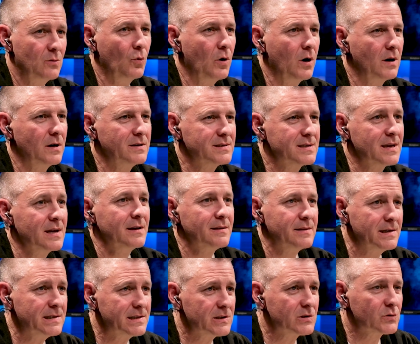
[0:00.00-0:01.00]
was
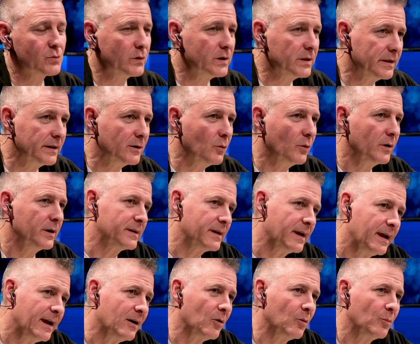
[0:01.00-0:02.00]
this is really going to
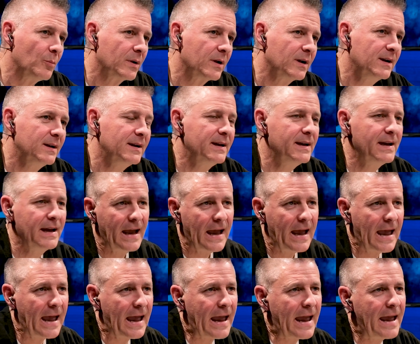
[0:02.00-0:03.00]
help.
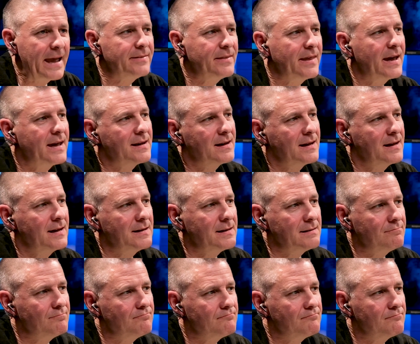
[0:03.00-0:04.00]
And then
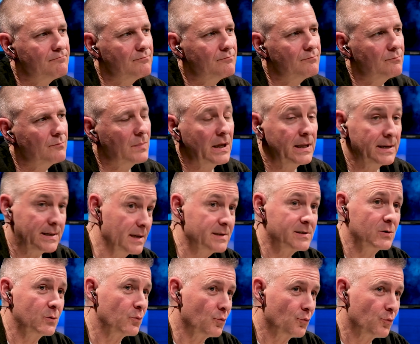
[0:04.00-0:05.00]
it
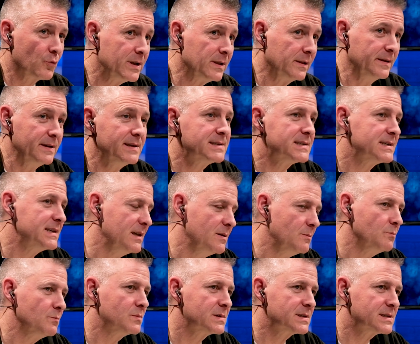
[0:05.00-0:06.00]
doesn't really
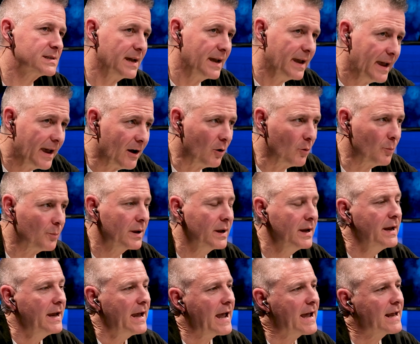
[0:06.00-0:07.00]
seem to help.
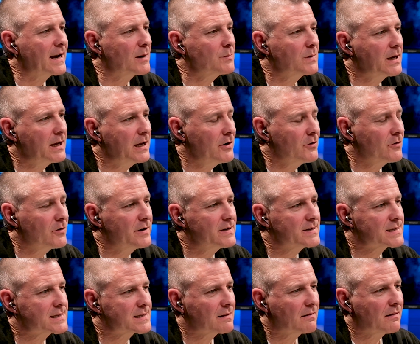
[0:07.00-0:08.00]
And I'm
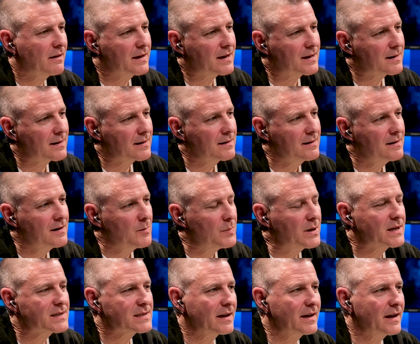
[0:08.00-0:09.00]
curious,
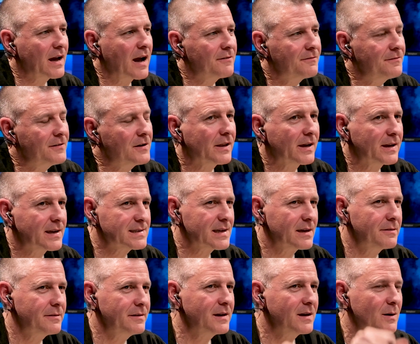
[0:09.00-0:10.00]
because I feel like as I
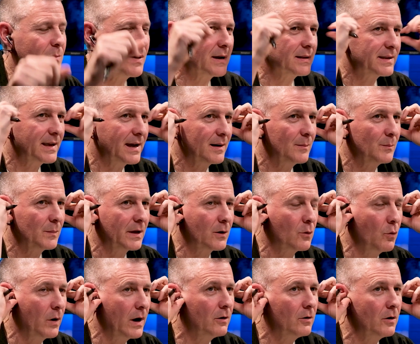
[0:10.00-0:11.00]
think about that, I'm like,
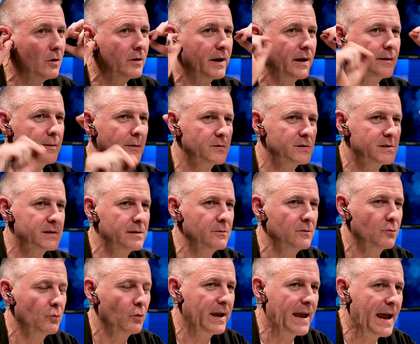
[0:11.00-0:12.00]
well, okay, there's
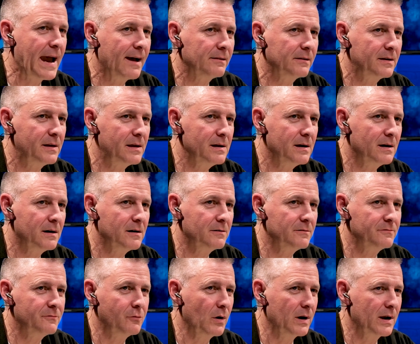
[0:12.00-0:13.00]
the reality
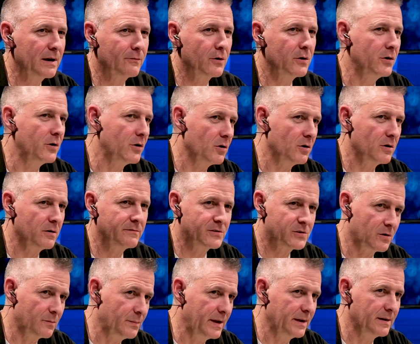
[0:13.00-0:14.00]
of whatever nerves
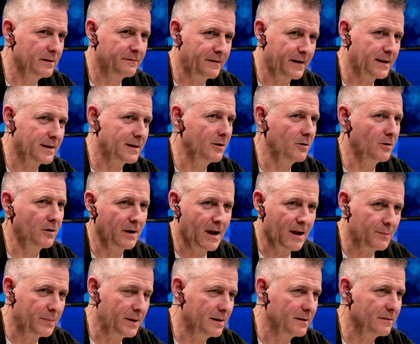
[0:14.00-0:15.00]
are being affected or
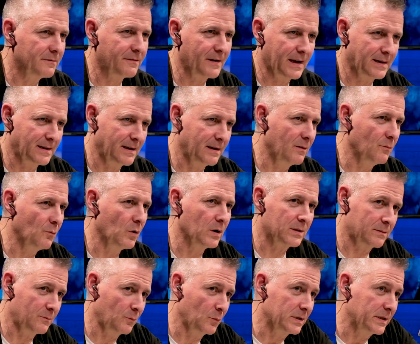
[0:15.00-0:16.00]
not being affected and
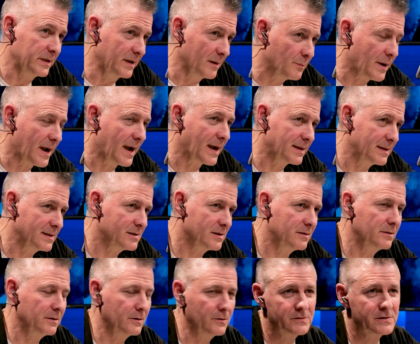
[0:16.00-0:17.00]
what the impact is
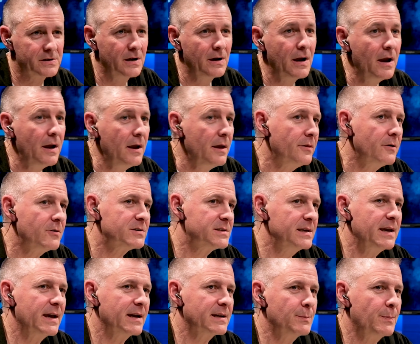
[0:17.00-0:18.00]
on those. There's
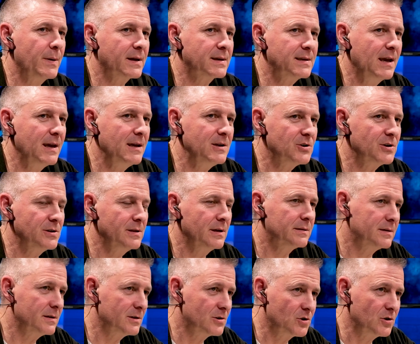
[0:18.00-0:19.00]
the expectation that
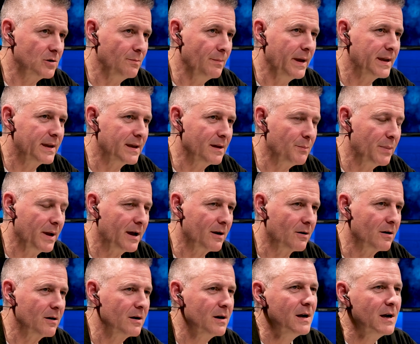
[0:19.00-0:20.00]
this should make it
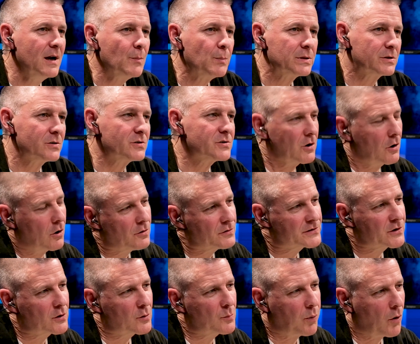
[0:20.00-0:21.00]
better, but there's
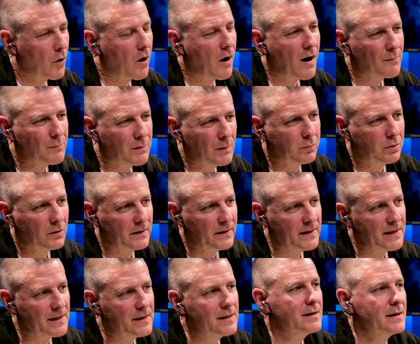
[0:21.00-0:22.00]
also
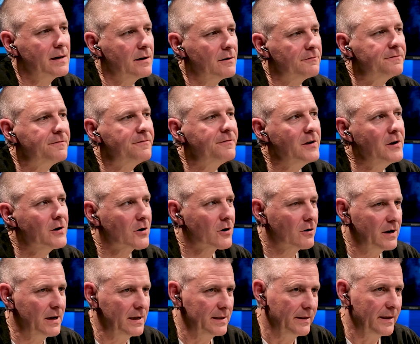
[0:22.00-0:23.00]
probably fear
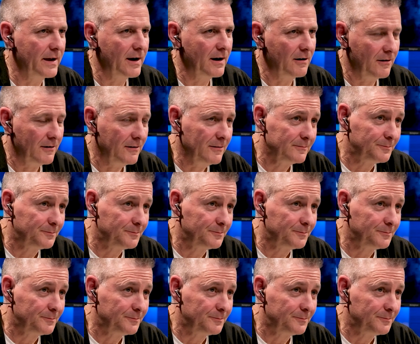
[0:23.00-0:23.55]
in there